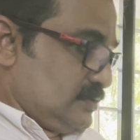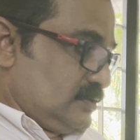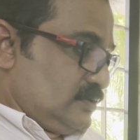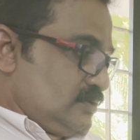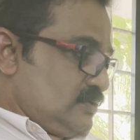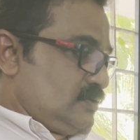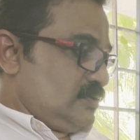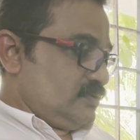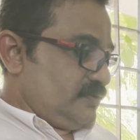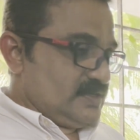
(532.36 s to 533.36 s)

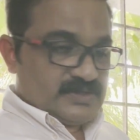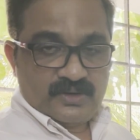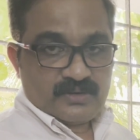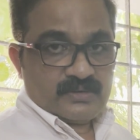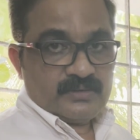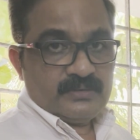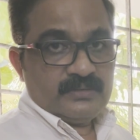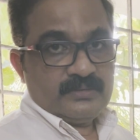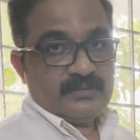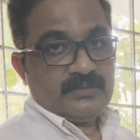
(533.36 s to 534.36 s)
So wheeze or
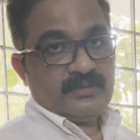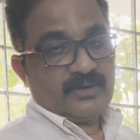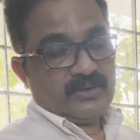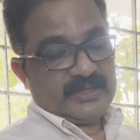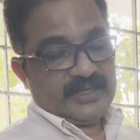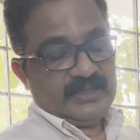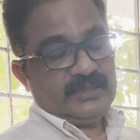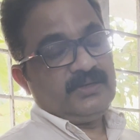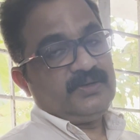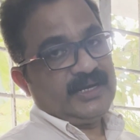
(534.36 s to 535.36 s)
rhonchi,
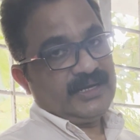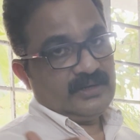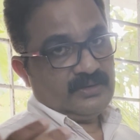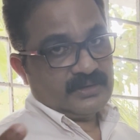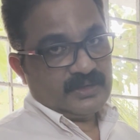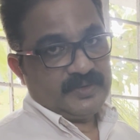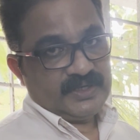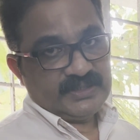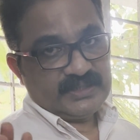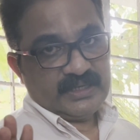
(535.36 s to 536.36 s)
crackle or
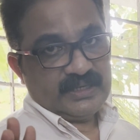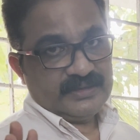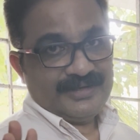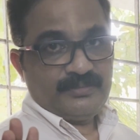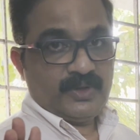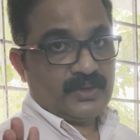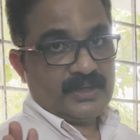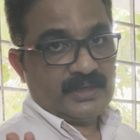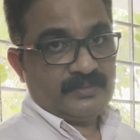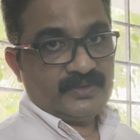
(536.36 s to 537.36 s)
crepitition, then pleural
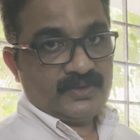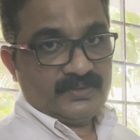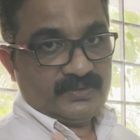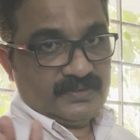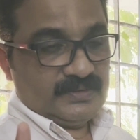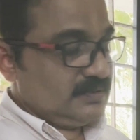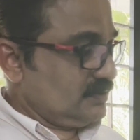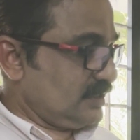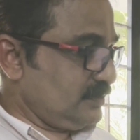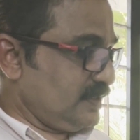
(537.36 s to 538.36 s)
drop. So
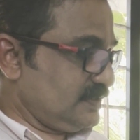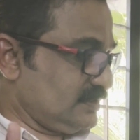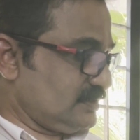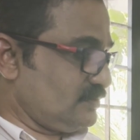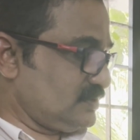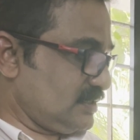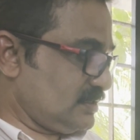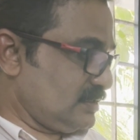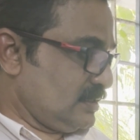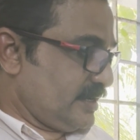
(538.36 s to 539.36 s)
3 basic sounds are
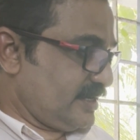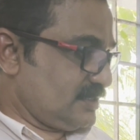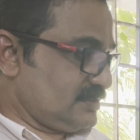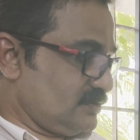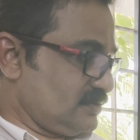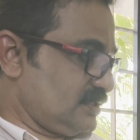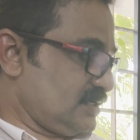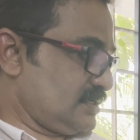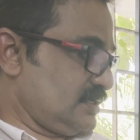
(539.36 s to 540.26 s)
added sounds are